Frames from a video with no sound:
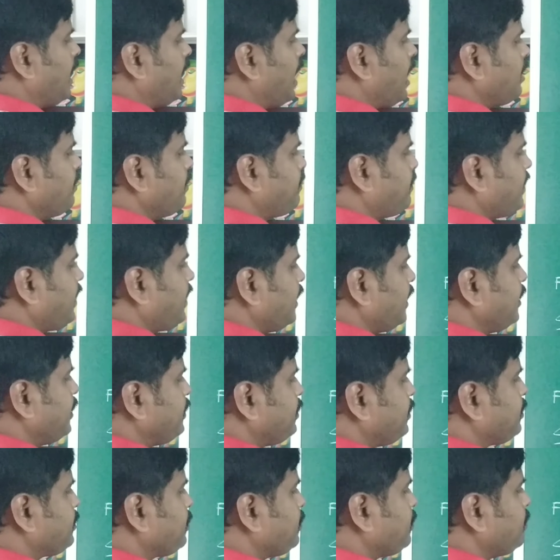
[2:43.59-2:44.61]
alpha
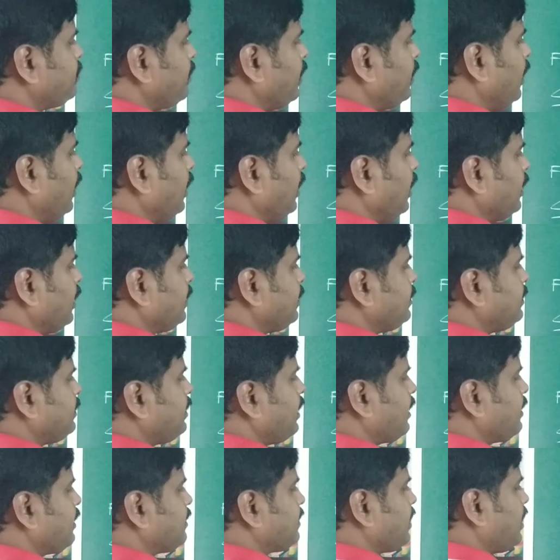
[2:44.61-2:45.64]
into
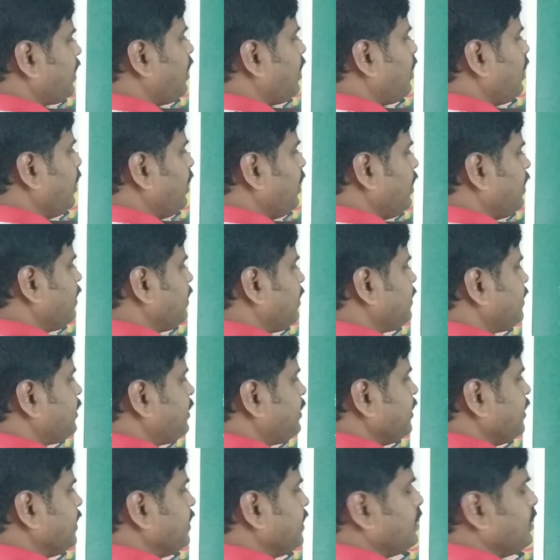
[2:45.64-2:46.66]
delta
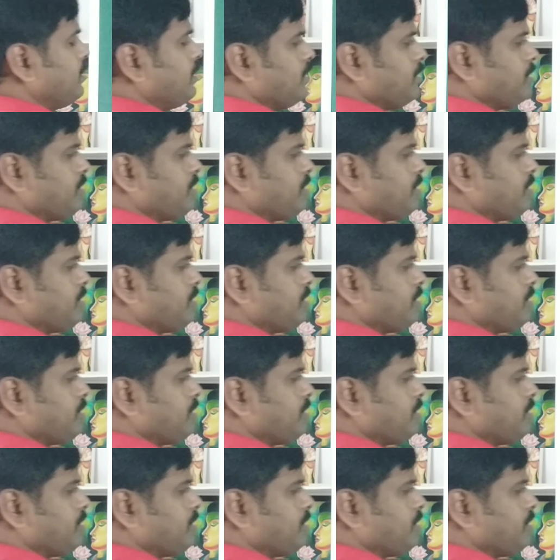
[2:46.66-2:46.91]
T.